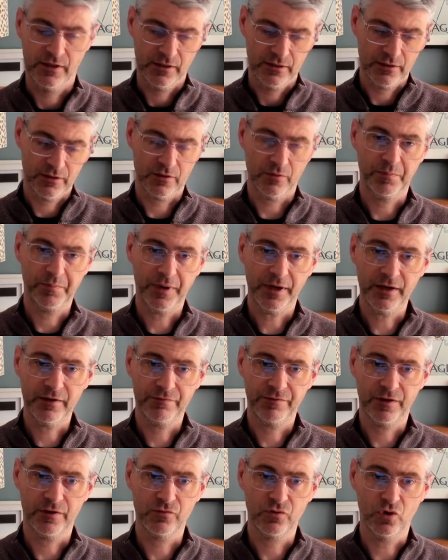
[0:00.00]
Now the
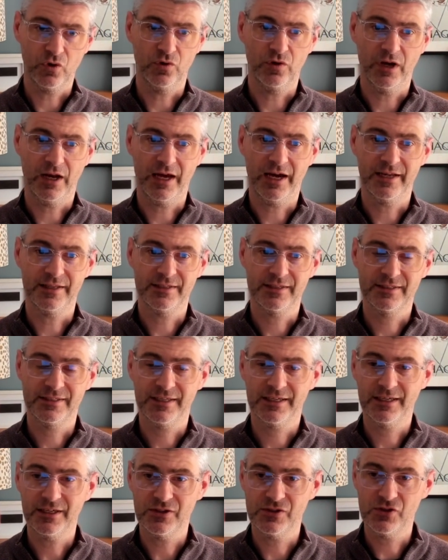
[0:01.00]
benefit of Google Ads is
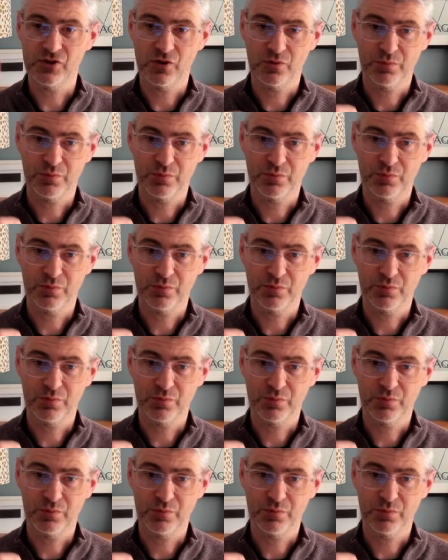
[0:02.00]
it gives you